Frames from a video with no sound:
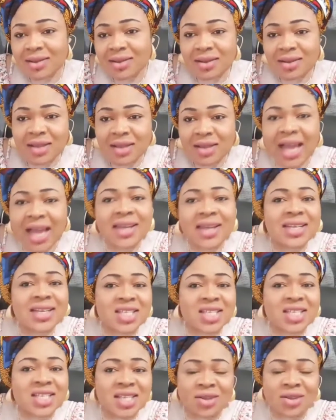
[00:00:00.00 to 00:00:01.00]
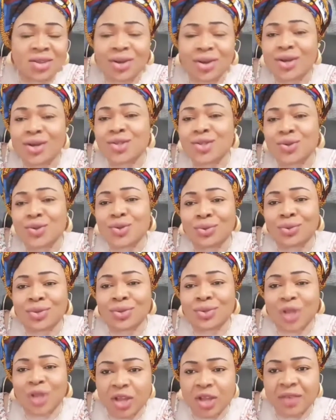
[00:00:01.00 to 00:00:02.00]
anything no ri sunu
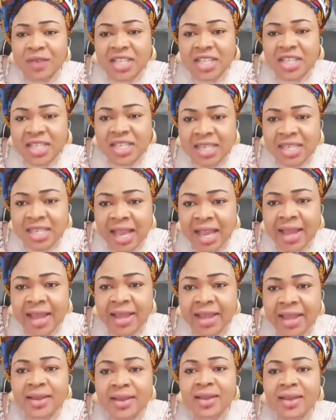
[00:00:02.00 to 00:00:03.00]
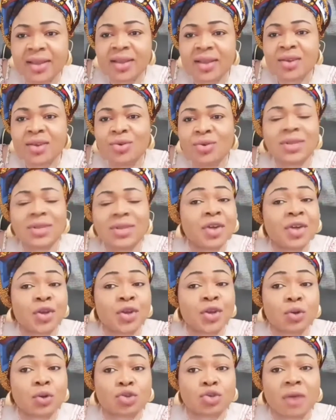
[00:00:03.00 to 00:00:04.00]
ta o ye beti e o da we
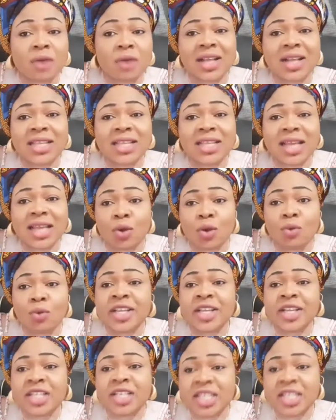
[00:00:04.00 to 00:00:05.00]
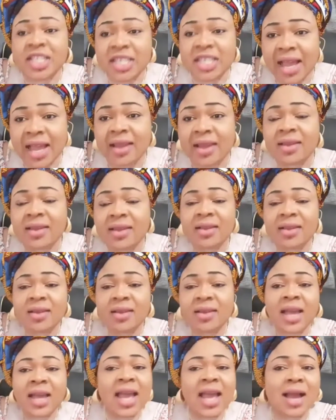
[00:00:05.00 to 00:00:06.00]
ri o to be tere o beti e
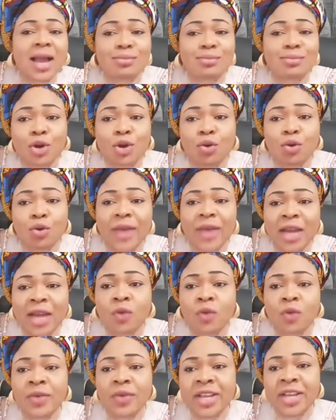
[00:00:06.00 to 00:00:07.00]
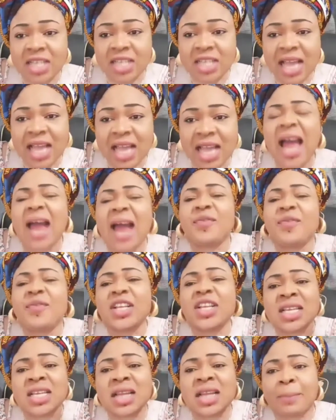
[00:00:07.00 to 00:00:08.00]
eyin agbolu we no beti
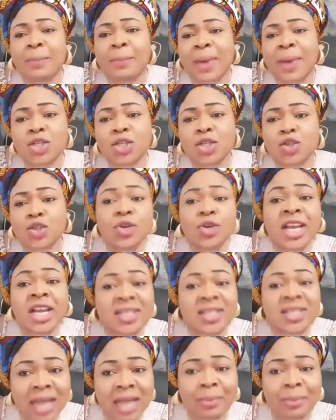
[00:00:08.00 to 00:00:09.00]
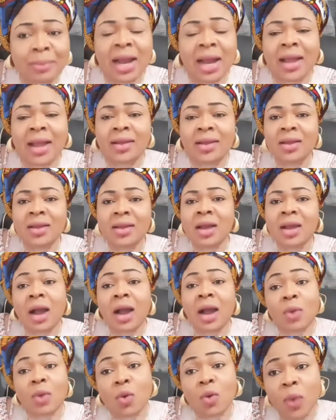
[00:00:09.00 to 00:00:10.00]
everything about you ye ta mai
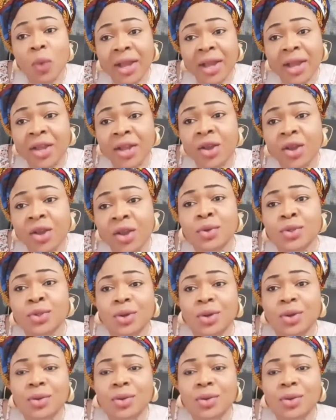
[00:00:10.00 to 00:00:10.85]
a we guwe ri omo to